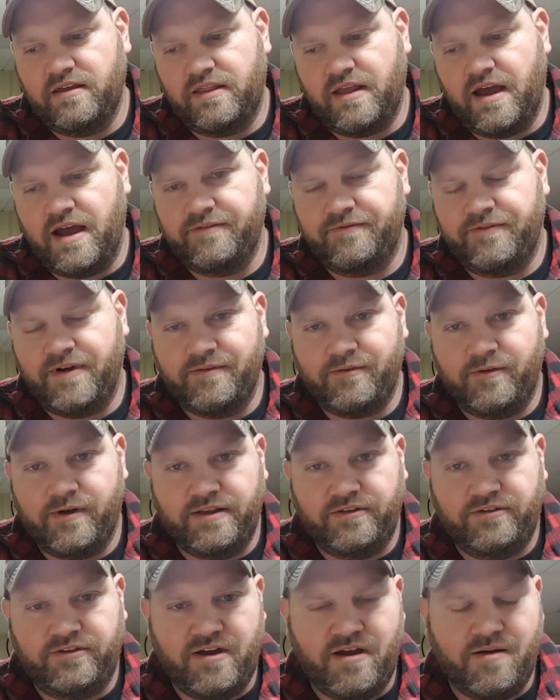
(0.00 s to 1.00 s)
95
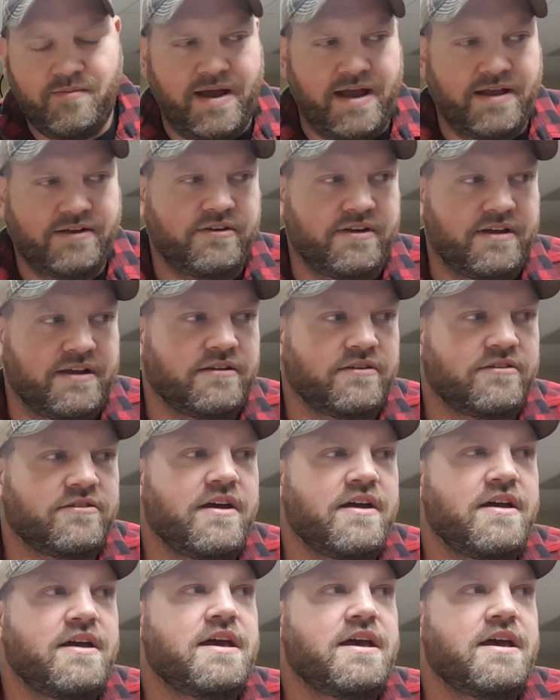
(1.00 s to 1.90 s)
grain Sierra Match Kings.